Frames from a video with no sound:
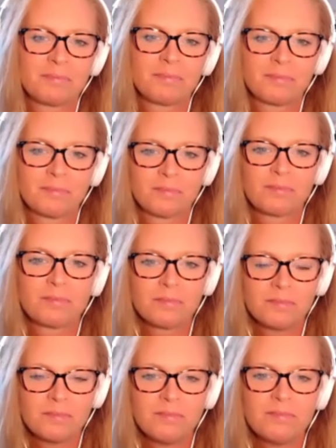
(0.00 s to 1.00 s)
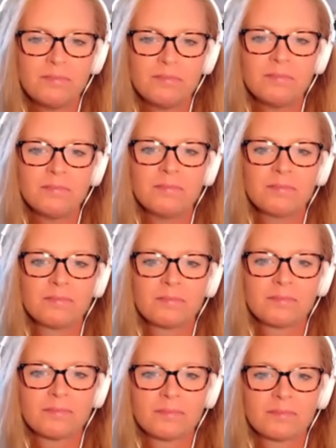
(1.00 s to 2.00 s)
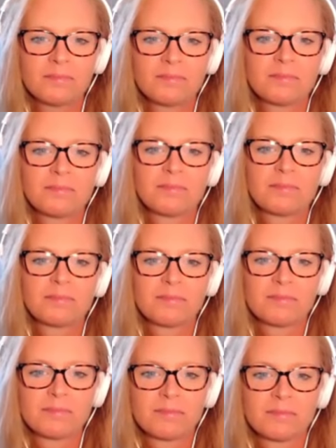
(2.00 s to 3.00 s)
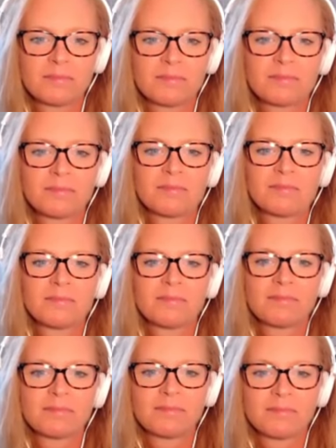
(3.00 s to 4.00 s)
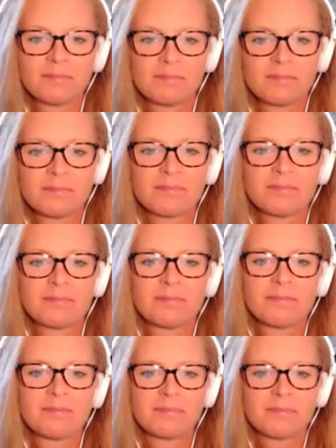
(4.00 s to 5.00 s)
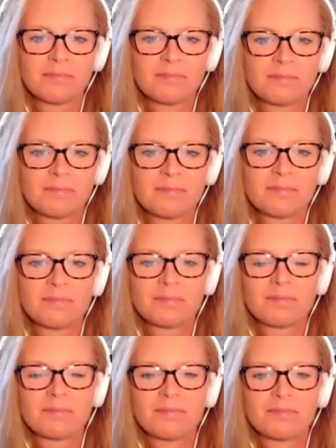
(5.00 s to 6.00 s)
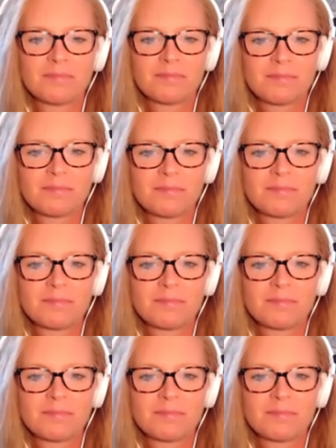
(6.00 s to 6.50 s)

[no speech]